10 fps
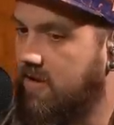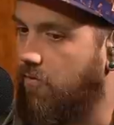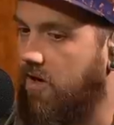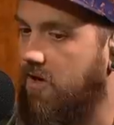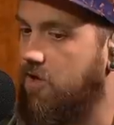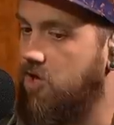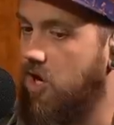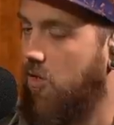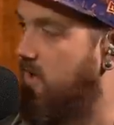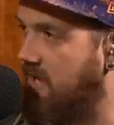where
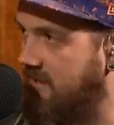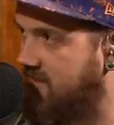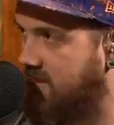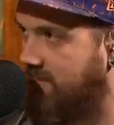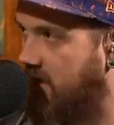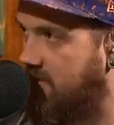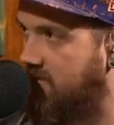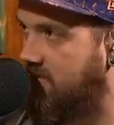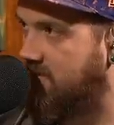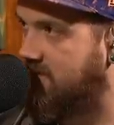no one has any
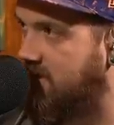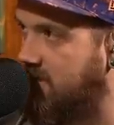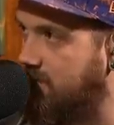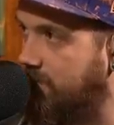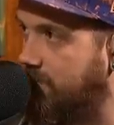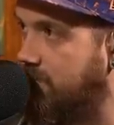value to this team.